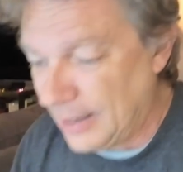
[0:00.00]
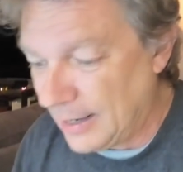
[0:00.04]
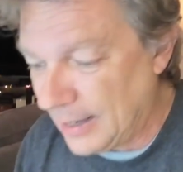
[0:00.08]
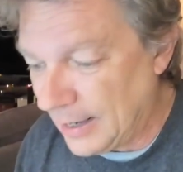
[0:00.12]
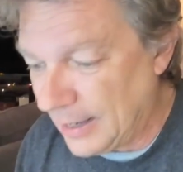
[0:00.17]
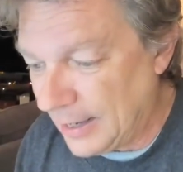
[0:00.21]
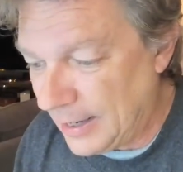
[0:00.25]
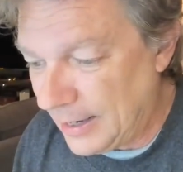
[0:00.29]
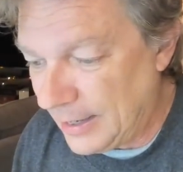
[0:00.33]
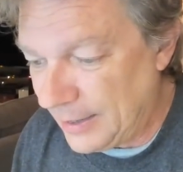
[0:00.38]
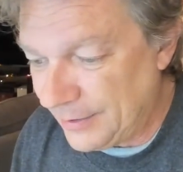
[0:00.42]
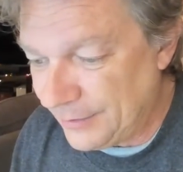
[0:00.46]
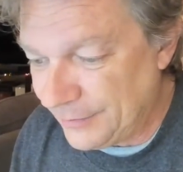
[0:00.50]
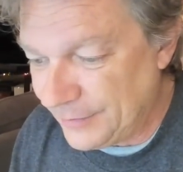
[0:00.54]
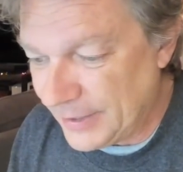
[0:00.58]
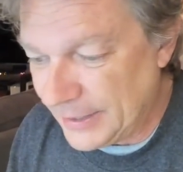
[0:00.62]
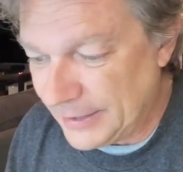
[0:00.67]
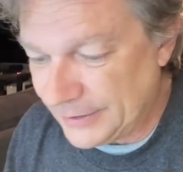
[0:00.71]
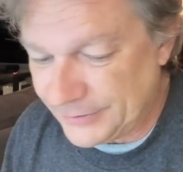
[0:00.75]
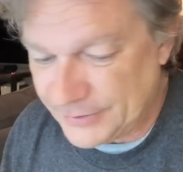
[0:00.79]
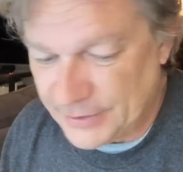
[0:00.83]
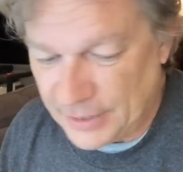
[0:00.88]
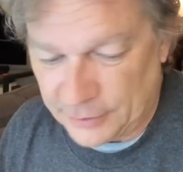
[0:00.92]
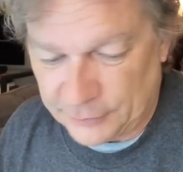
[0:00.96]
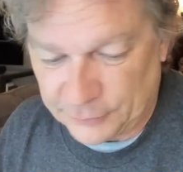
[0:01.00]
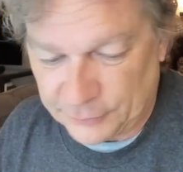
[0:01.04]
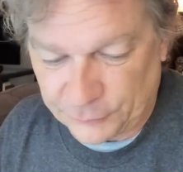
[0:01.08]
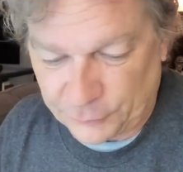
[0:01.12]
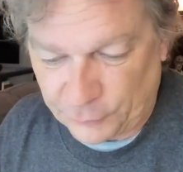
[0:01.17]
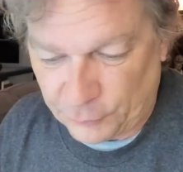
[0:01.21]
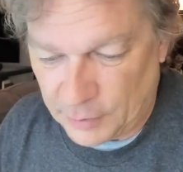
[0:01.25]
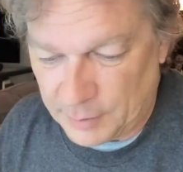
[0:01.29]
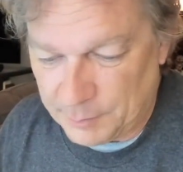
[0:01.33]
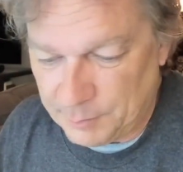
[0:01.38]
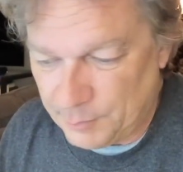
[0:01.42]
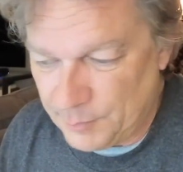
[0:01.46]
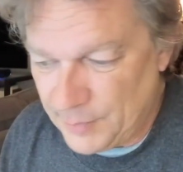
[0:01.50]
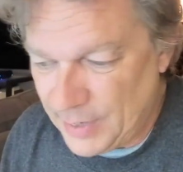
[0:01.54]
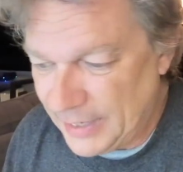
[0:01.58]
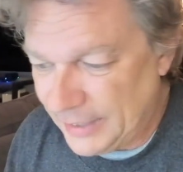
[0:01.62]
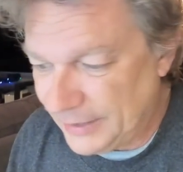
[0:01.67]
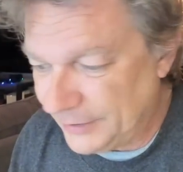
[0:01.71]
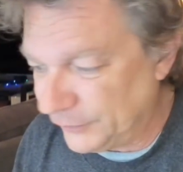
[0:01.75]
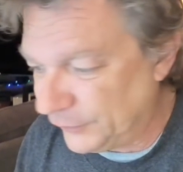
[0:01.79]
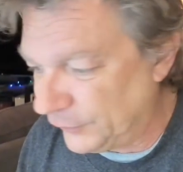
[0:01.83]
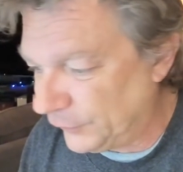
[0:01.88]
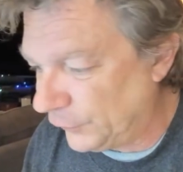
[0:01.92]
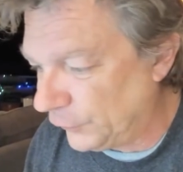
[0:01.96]
uh, that Donald Trump
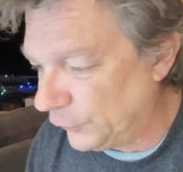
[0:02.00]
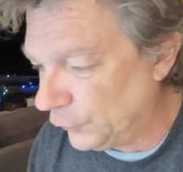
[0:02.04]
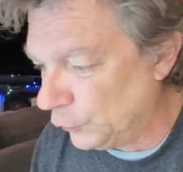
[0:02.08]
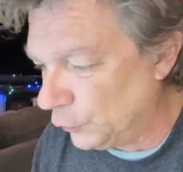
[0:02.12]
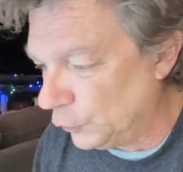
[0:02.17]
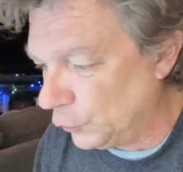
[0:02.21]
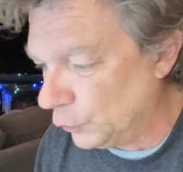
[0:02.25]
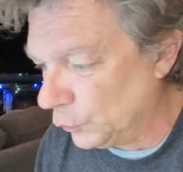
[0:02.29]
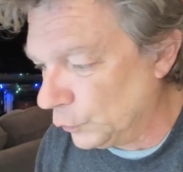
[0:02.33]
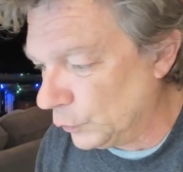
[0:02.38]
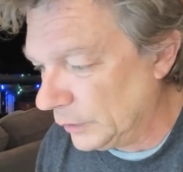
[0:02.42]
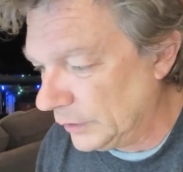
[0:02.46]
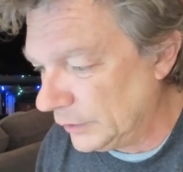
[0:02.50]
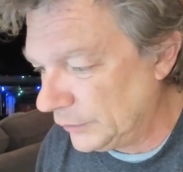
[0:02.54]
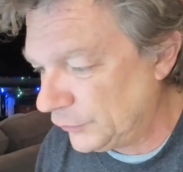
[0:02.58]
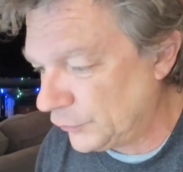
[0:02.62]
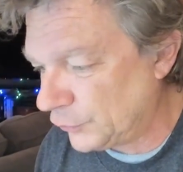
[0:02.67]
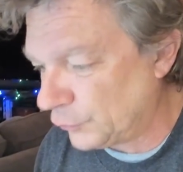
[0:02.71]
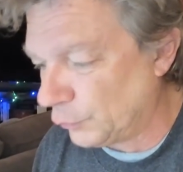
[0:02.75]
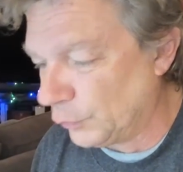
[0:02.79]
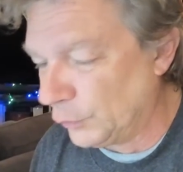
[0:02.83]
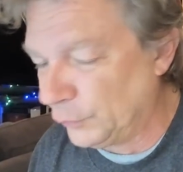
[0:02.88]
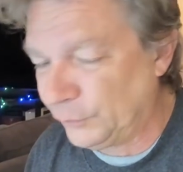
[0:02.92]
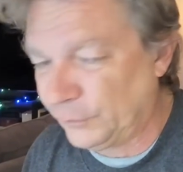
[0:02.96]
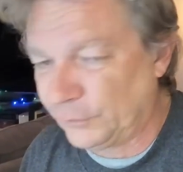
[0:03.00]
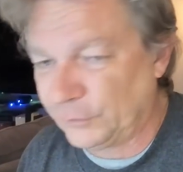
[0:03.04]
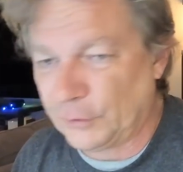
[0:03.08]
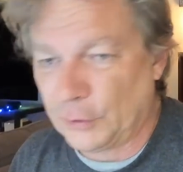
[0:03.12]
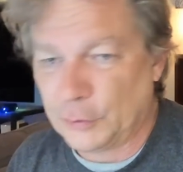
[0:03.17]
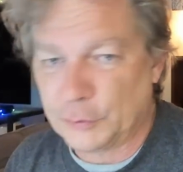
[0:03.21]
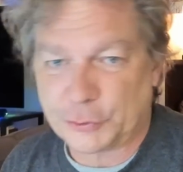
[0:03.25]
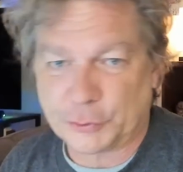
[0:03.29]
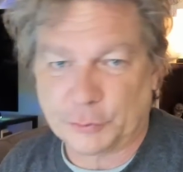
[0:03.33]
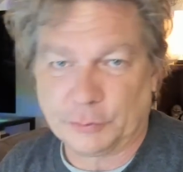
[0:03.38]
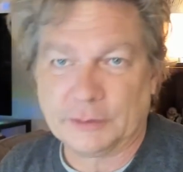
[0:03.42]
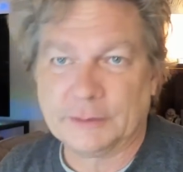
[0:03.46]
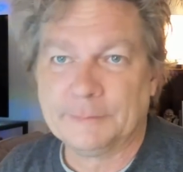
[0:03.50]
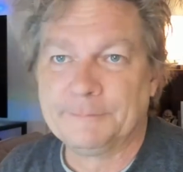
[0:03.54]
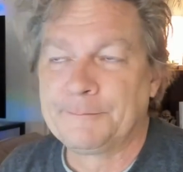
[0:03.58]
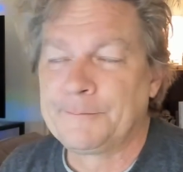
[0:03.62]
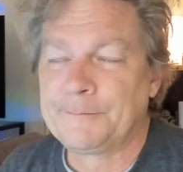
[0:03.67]
made to Truth Social.